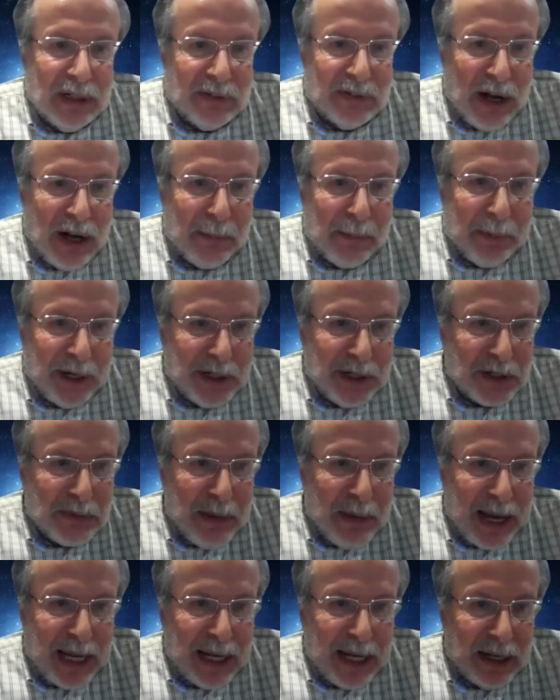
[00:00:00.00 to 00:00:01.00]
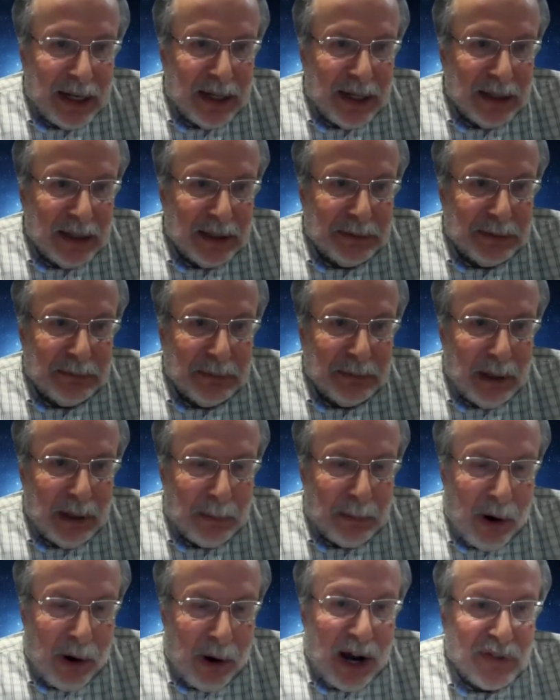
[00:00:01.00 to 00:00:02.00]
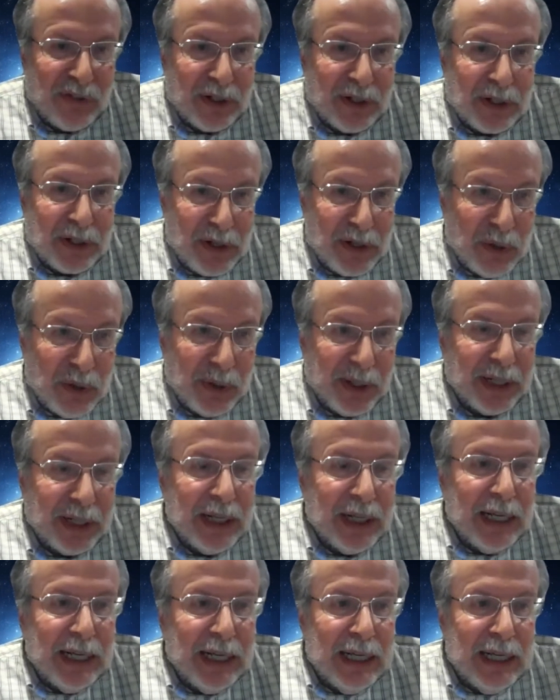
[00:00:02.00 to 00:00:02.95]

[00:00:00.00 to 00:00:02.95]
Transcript: of companies making uh, a profit to do it.